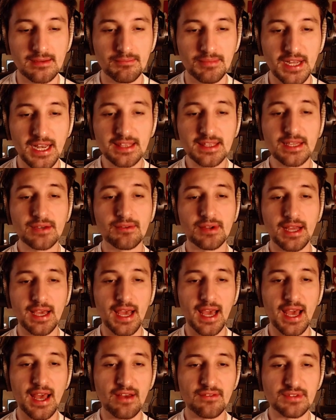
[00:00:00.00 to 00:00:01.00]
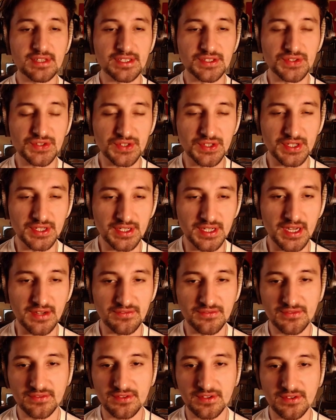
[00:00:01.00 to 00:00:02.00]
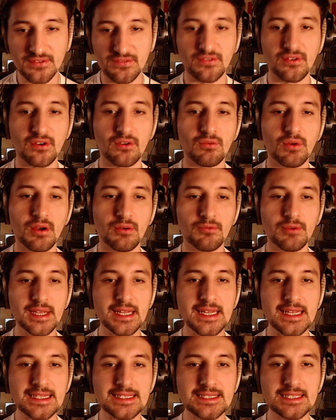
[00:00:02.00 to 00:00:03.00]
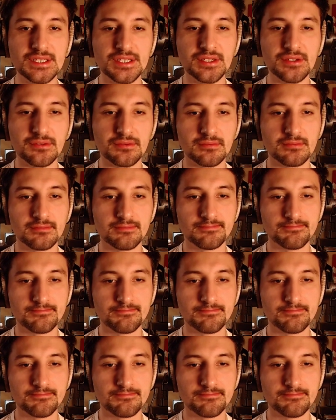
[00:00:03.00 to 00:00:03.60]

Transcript: but I think what I have is good enough for what we need to do.